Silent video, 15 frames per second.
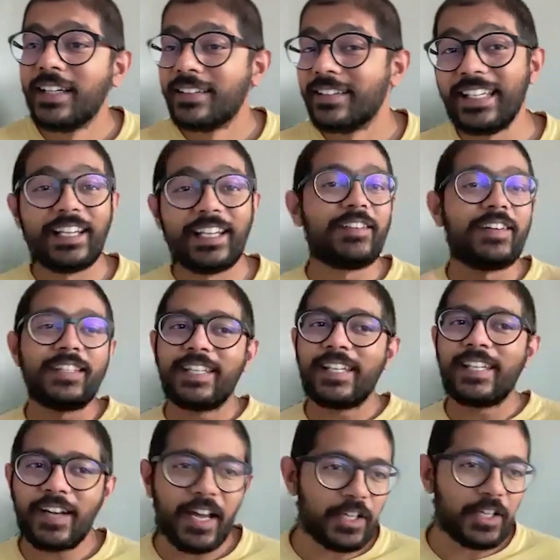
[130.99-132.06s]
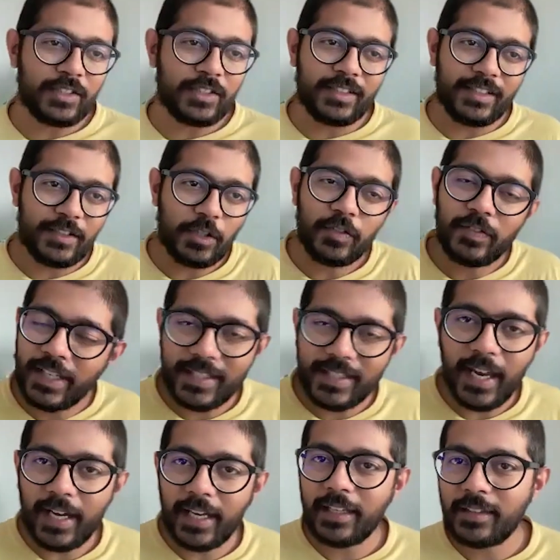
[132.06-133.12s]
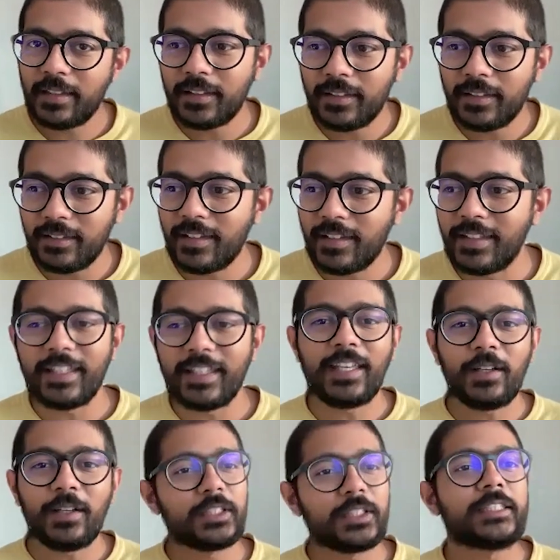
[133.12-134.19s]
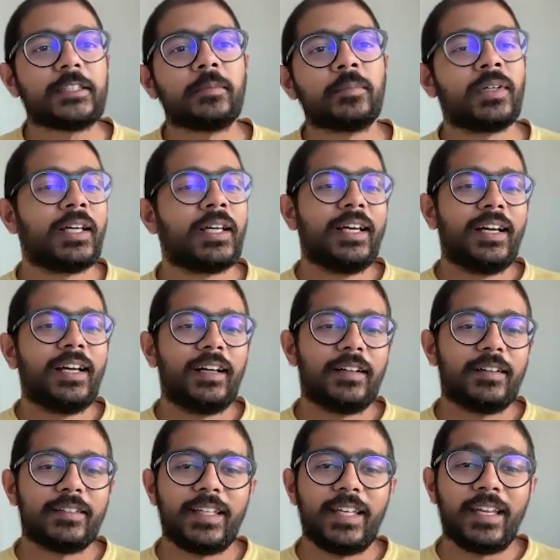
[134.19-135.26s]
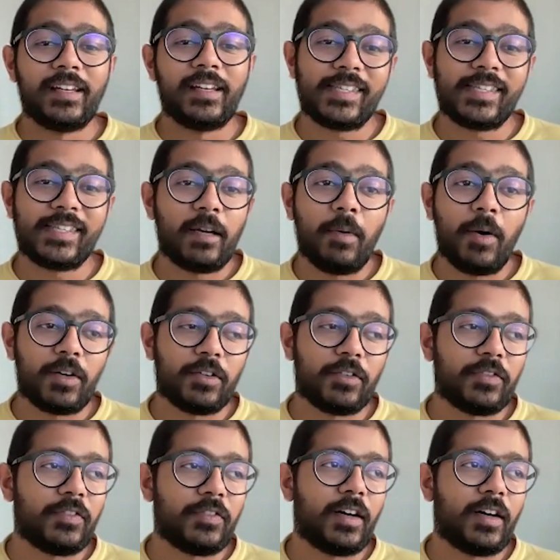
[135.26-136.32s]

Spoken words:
the increasing traction that Snowflake is getting in the ecosystem, the increasing amount of